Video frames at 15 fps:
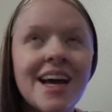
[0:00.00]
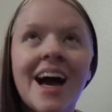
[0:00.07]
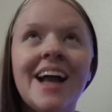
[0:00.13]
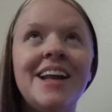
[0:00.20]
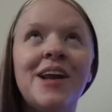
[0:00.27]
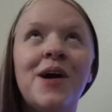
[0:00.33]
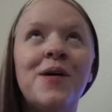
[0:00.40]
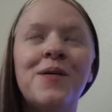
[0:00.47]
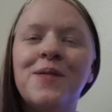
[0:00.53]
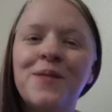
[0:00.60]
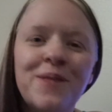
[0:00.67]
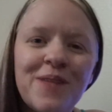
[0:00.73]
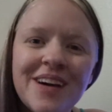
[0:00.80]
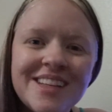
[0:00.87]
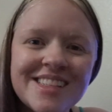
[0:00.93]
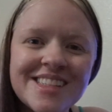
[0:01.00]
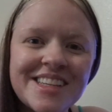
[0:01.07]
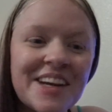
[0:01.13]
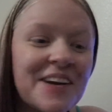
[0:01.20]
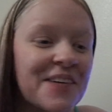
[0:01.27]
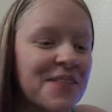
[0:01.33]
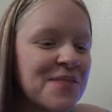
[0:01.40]
I know, what's
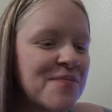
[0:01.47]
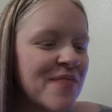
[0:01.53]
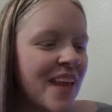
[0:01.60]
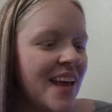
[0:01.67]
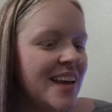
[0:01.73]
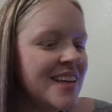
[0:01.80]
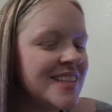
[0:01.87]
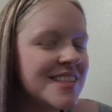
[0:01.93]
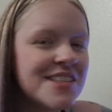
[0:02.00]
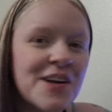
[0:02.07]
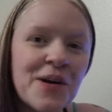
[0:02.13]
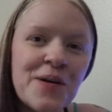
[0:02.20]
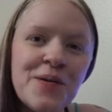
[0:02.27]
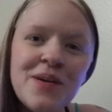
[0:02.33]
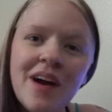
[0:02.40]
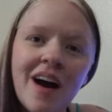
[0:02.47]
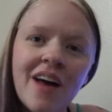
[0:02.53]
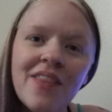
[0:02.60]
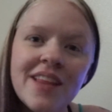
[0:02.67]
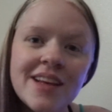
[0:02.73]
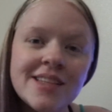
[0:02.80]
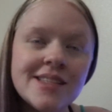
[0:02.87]
new? So,
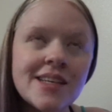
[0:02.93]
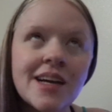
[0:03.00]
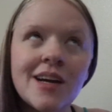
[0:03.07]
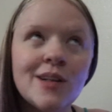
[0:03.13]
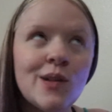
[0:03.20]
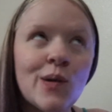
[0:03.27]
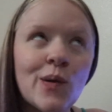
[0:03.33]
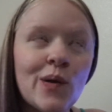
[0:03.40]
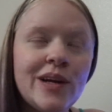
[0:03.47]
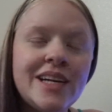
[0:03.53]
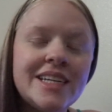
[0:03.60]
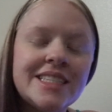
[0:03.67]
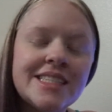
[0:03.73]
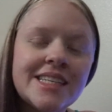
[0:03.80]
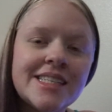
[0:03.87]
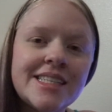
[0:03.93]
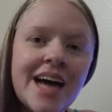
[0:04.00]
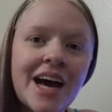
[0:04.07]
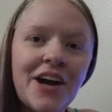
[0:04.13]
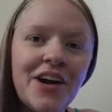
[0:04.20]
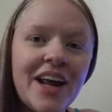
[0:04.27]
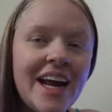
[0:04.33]
on this glorious
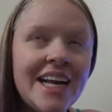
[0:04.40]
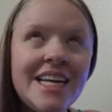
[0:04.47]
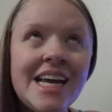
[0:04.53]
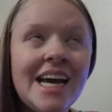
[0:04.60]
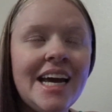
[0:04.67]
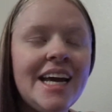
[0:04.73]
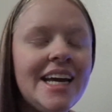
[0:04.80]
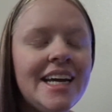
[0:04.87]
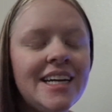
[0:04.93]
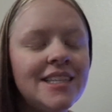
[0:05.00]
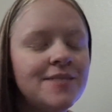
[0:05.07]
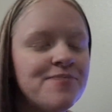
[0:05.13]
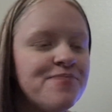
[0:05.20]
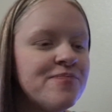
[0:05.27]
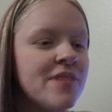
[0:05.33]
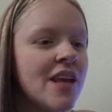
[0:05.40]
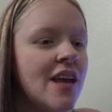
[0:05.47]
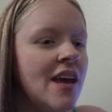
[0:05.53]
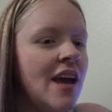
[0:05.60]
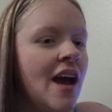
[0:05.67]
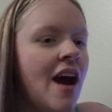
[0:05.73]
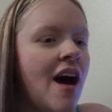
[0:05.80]
Saturday day,
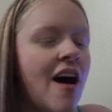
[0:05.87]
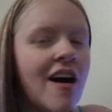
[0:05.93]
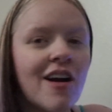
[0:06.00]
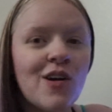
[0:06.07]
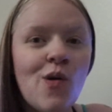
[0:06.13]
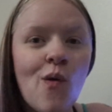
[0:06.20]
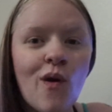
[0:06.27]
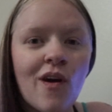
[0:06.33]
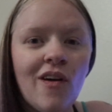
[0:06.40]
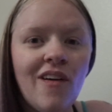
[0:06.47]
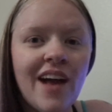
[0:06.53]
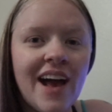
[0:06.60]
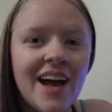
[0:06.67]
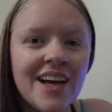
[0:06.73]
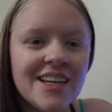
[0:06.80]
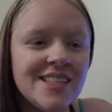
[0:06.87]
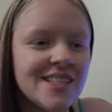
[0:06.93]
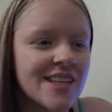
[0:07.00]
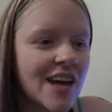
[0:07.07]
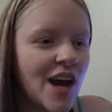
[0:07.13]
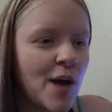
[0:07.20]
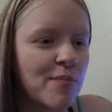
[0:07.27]
our Goral
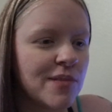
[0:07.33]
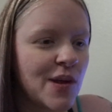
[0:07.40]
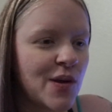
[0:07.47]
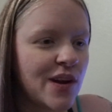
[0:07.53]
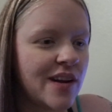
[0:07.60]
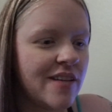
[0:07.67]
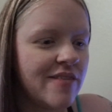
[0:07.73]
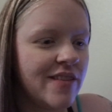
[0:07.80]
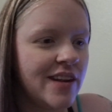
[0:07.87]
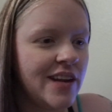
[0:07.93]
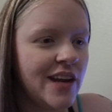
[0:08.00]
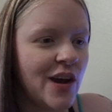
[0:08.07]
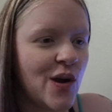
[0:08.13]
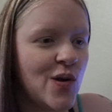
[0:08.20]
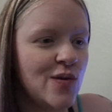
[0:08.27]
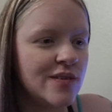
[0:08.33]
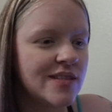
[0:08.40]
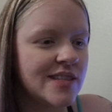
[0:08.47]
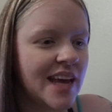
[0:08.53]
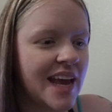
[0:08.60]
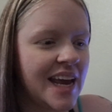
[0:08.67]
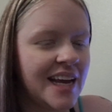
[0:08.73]
has uploaded a video
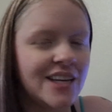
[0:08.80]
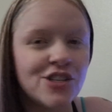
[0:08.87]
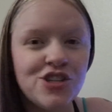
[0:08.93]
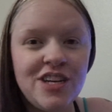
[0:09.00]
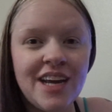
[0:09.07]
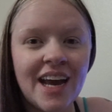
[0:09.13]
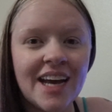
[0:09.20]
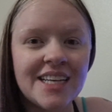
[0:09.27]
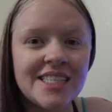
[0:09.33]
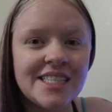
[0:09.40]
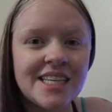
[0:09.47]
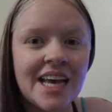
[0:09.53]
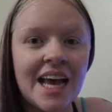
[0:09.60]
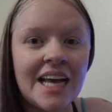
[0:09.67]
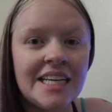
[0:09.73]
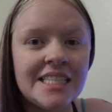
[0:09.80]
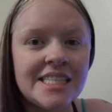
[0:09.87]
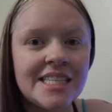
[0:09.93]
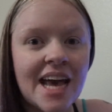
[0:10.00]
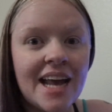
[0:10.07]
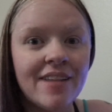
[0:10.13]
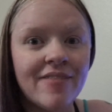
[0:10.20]
saying she has
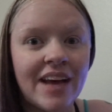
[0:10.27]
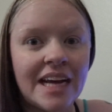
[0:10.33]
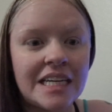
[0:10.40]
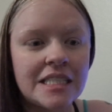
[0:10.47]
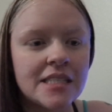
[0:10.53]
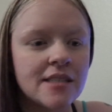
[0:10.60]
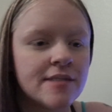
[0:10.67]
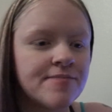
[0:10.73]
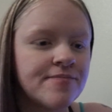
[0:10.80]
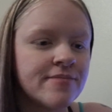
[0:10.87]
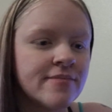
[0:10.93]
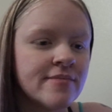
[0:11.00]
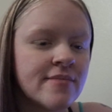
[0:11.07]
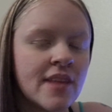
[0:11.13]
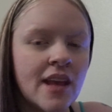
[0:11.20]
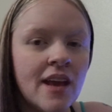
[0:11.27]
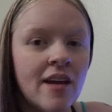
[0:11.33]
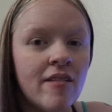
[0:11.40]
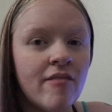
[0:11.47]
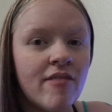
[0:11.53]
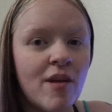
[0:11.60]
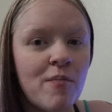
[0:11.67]
side effects
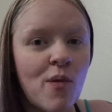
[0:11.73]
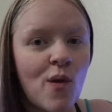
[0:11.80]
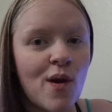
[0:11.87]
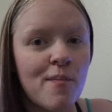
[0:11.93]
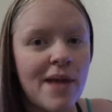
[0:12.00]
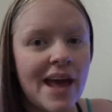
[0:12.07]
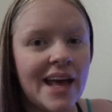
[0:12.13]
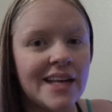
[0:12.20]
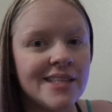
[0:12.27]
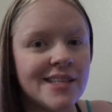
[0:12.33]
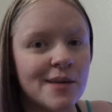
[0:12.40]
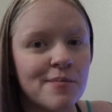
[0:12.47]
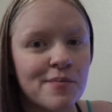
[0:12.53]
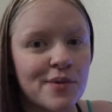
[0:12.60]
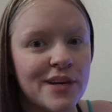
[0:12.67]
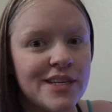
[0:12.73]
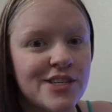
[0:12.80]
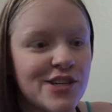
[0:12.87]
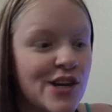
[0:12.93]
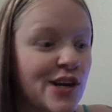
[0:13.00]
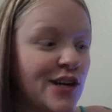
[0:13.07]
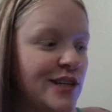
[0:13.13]
from her meds, I'm pretty
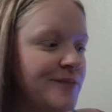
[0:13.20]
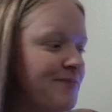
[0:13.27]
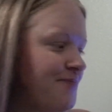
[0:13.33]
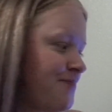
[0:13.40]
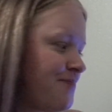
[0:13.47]
sure.